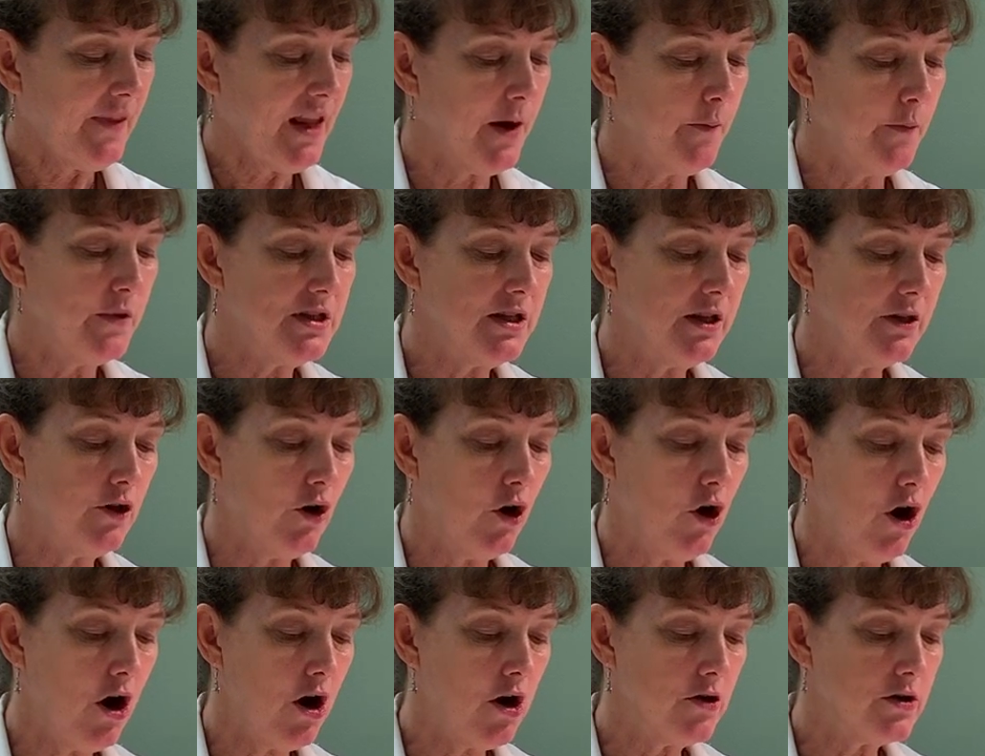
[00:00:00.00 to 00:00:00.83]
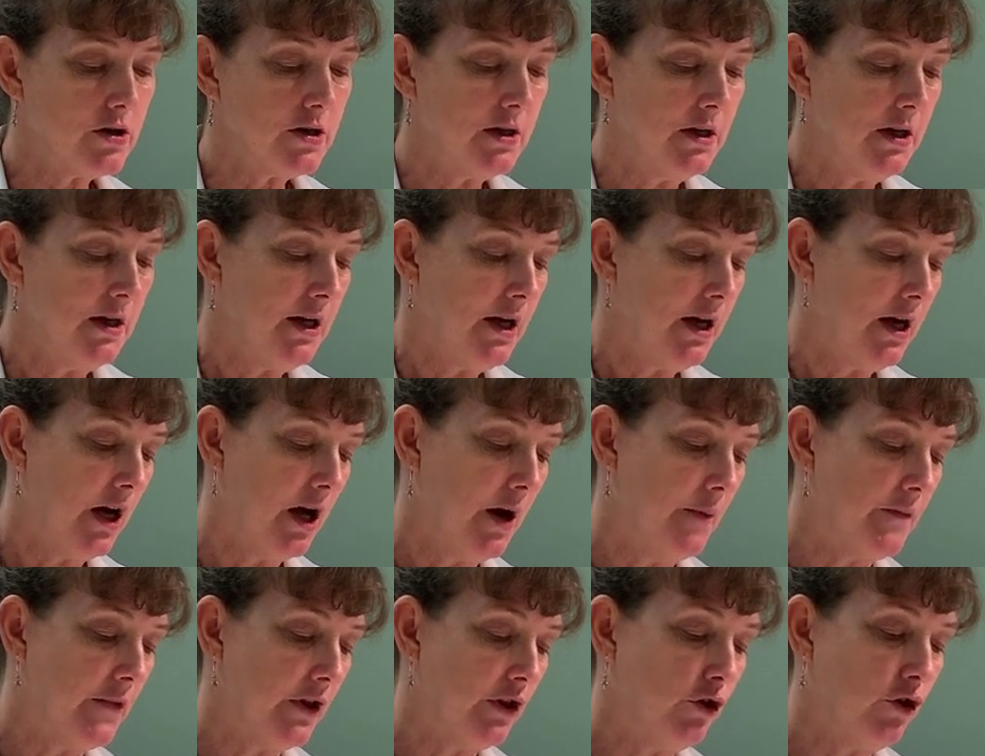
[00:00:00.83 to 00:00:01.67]
we did the heart.
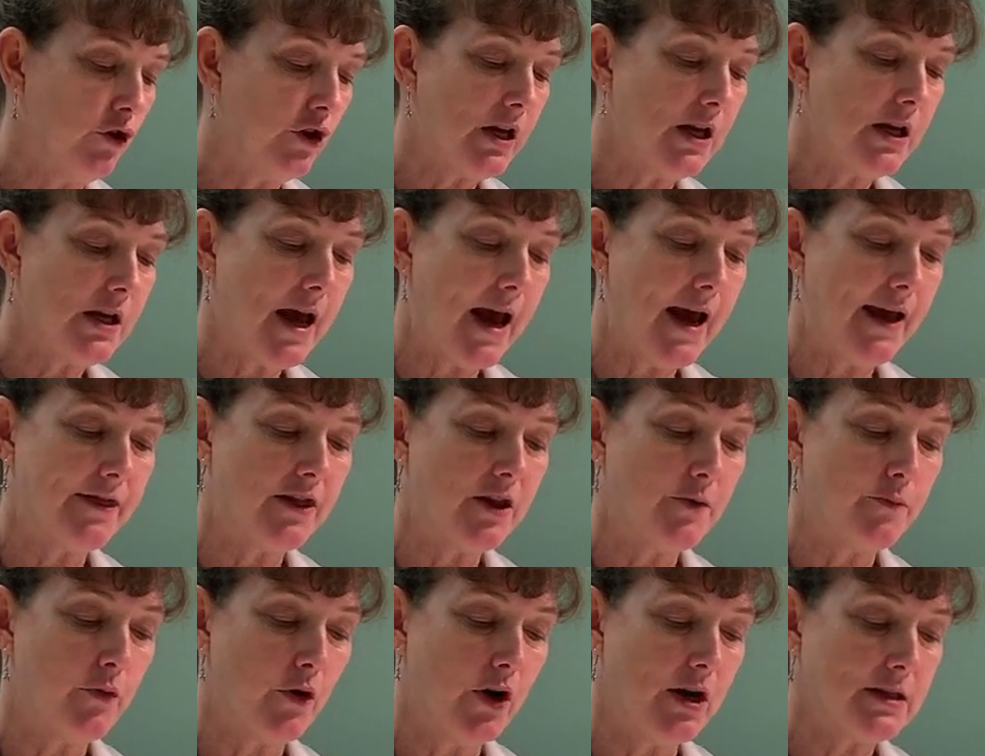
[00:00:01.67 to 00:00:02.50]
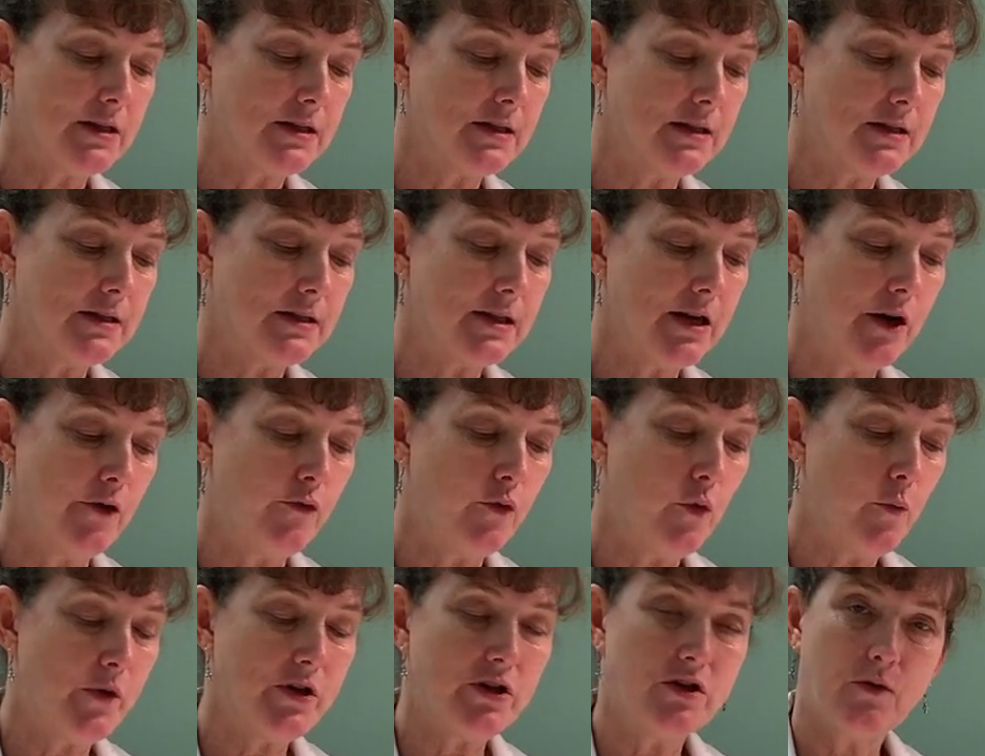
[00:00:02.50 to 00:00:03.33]
Looking at the breasts itself
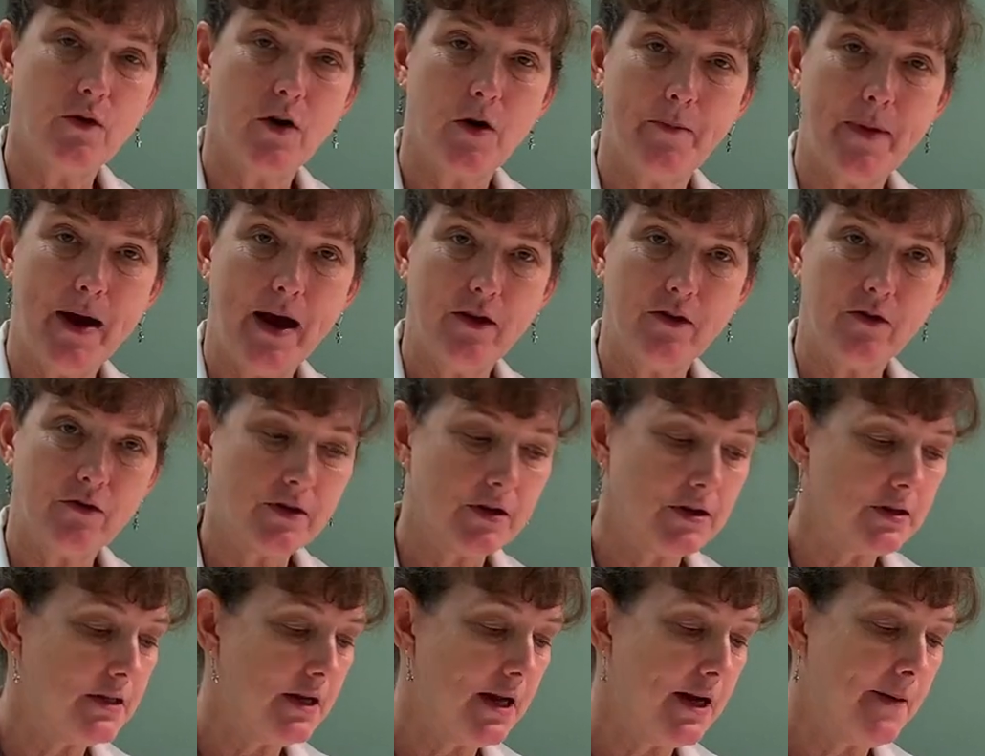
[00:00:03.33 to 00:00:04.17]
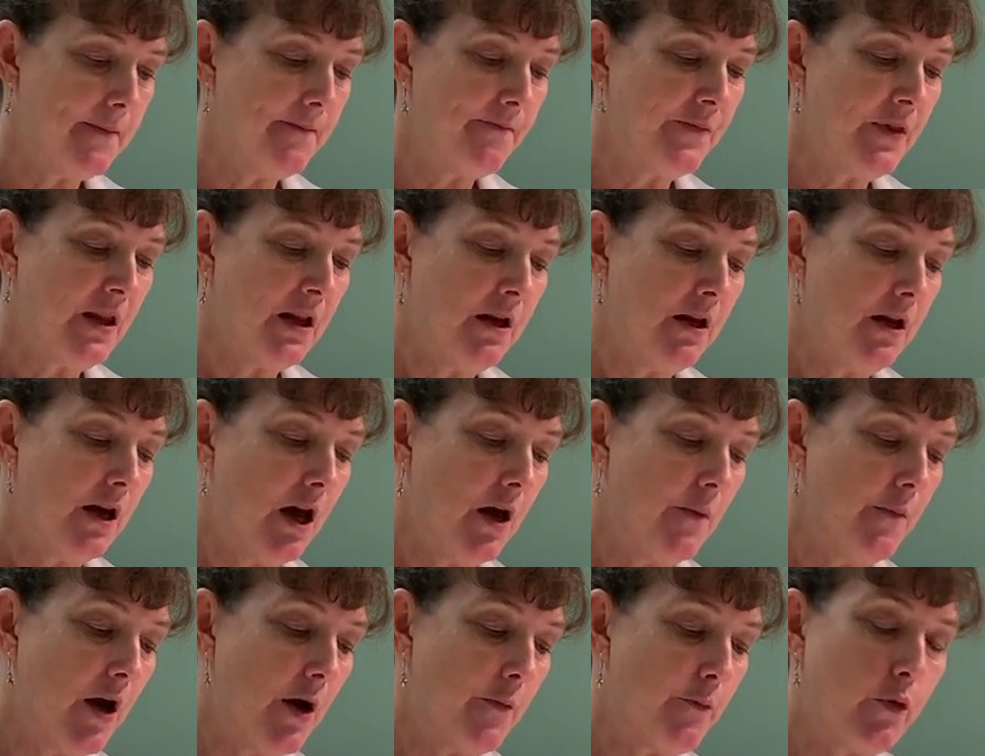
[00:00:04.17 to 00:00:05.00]
when we do our Ballard exam,
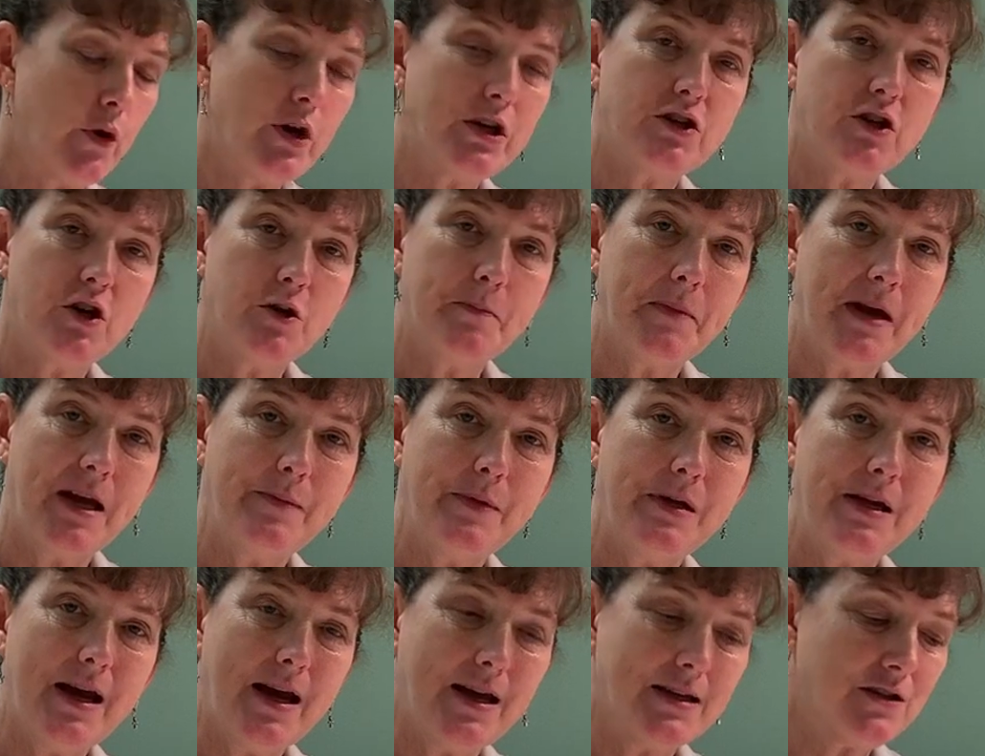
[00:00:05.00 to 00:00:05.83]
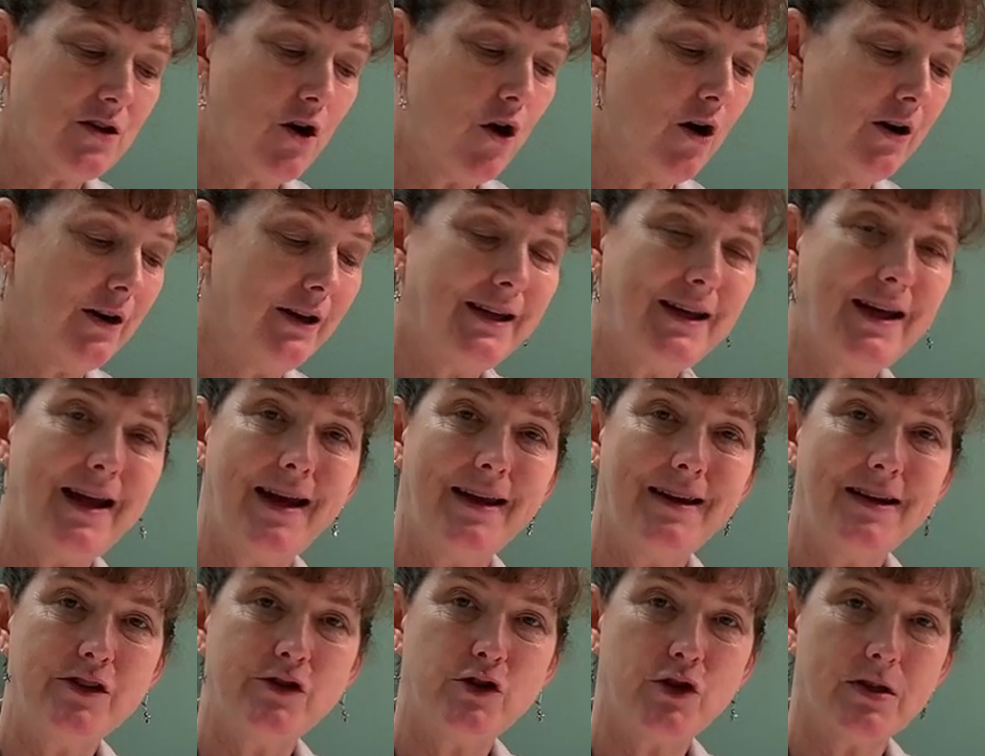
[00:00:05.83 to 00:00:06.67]
a preterm baby has hardly
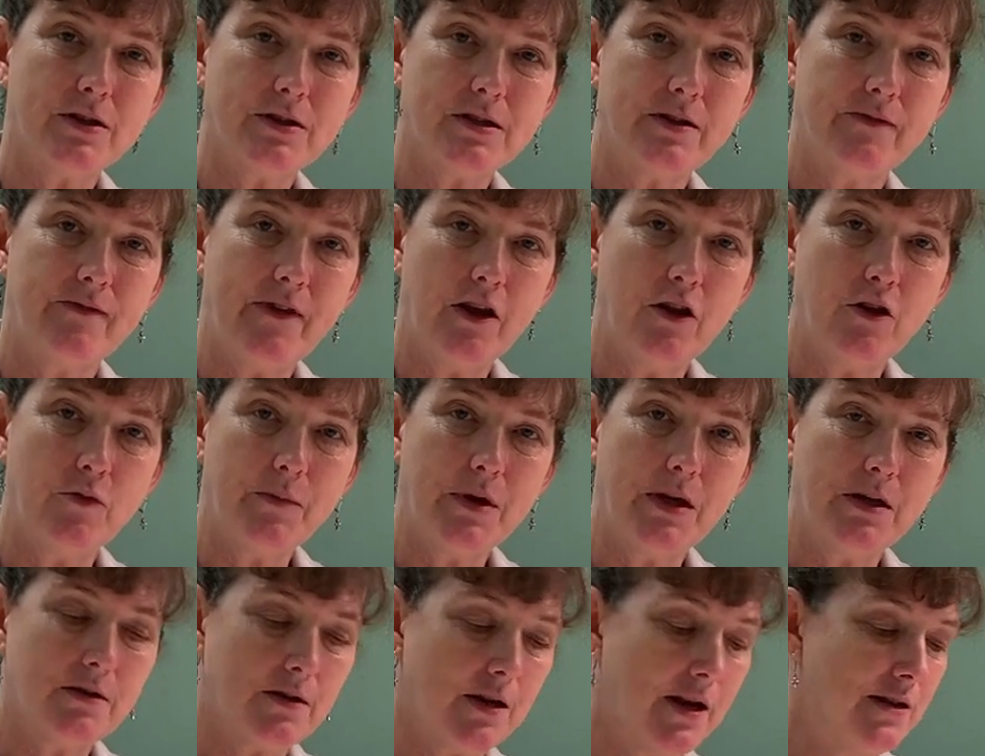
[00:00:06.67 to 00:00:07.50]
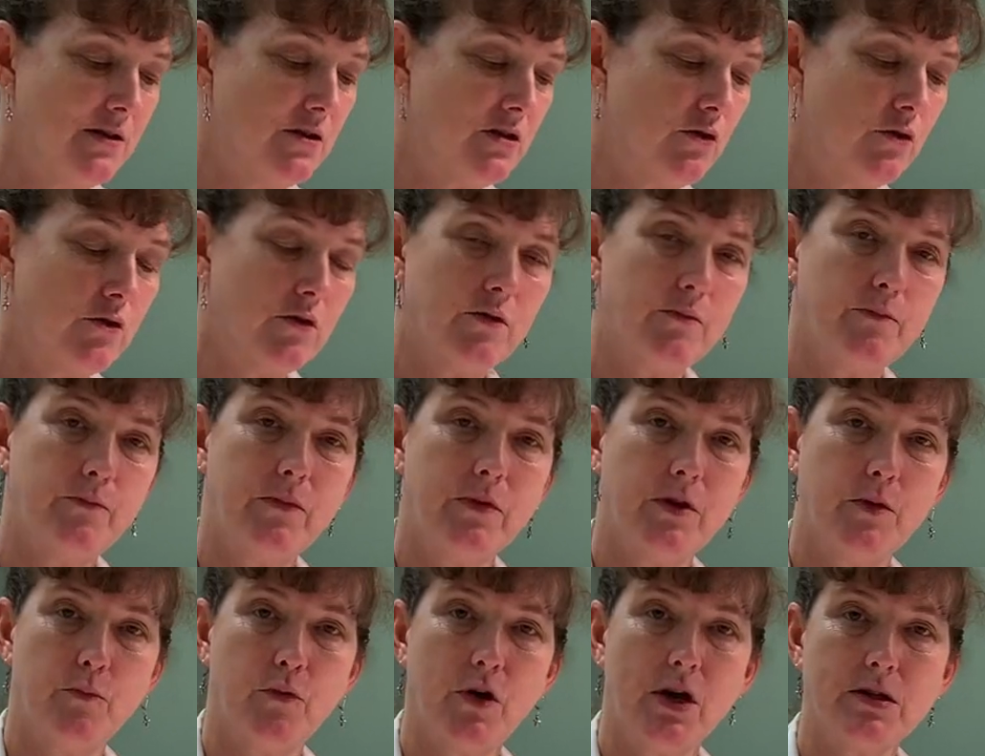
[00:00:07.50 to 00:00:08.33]
any chest development, and so
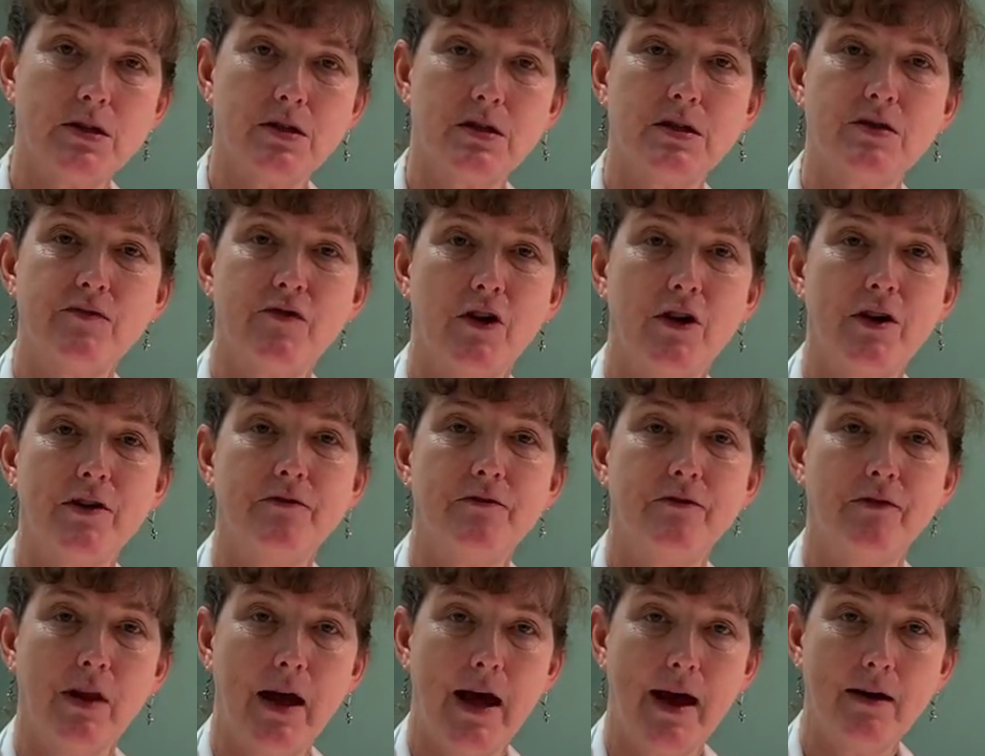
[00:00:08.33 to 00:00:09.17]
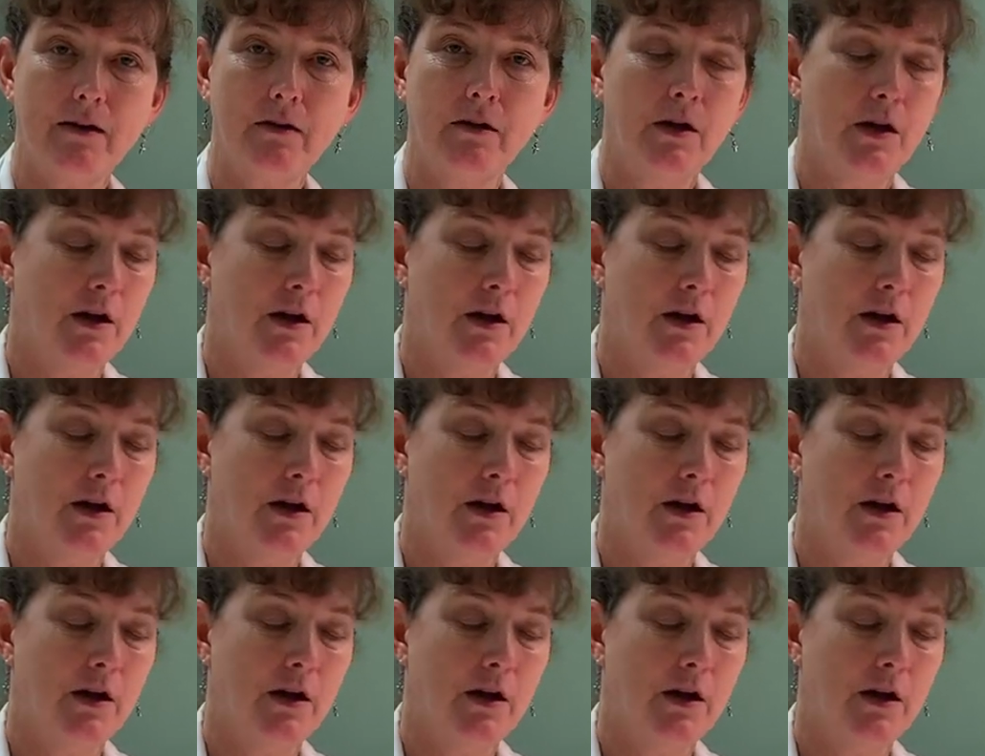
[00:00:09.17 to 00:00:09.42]
the breast is very flat.